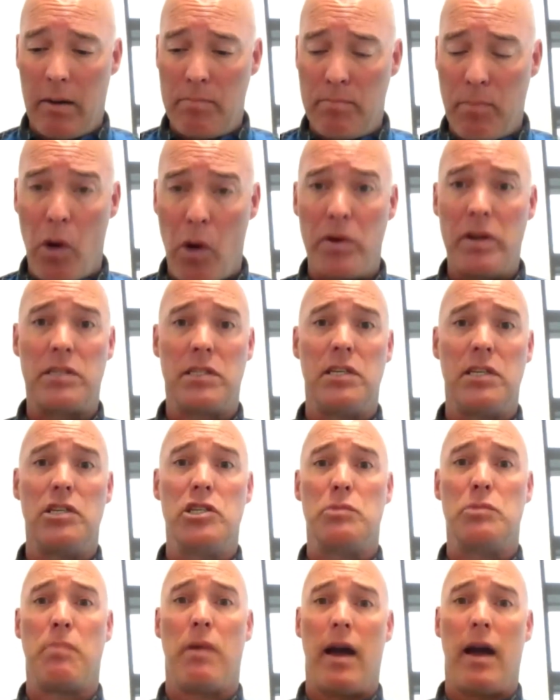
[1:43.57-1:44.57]

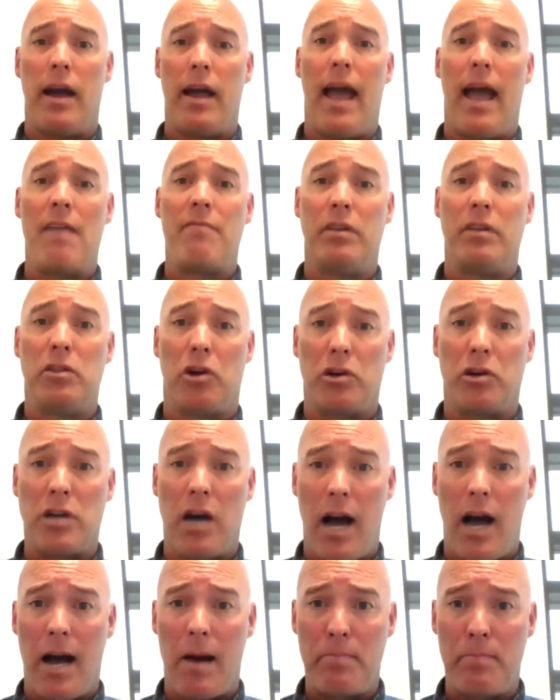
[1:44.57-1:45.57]
bonuses, by having their
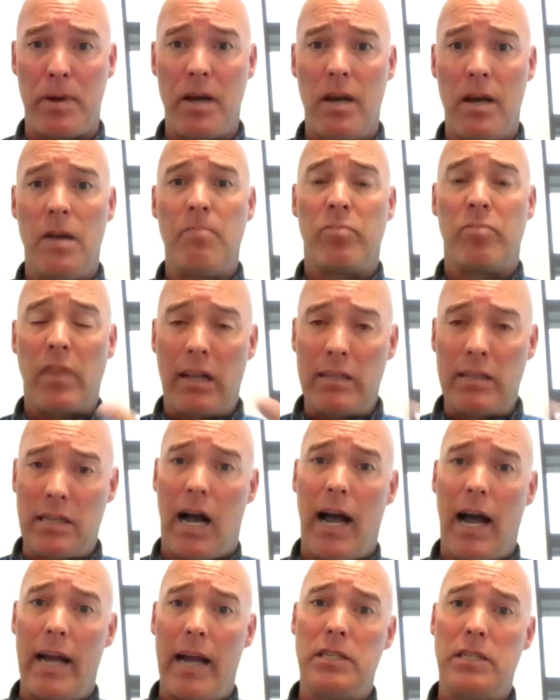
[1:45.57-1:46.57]
comp
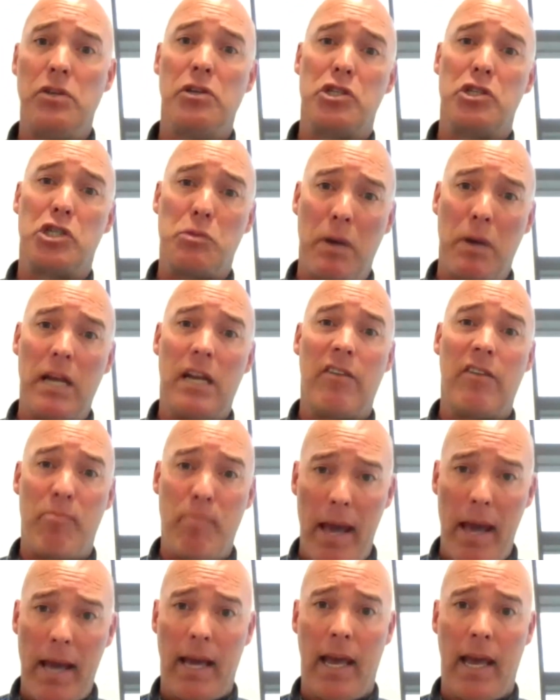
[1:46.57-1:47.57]
tied to the speed of
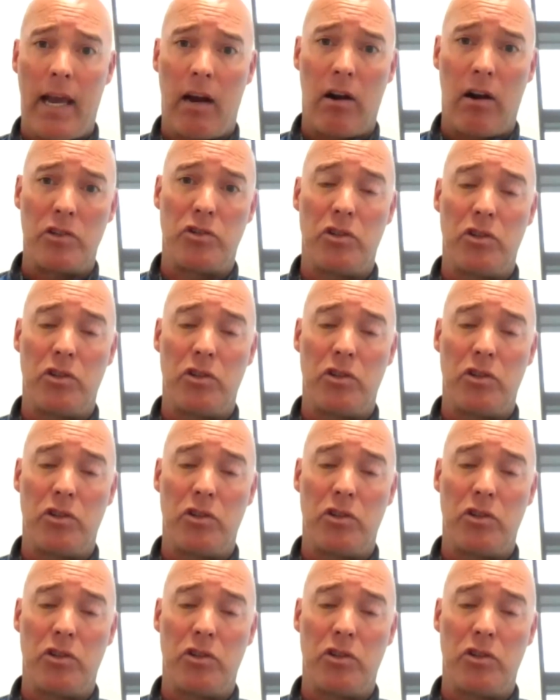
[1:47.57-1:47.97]
picking and all.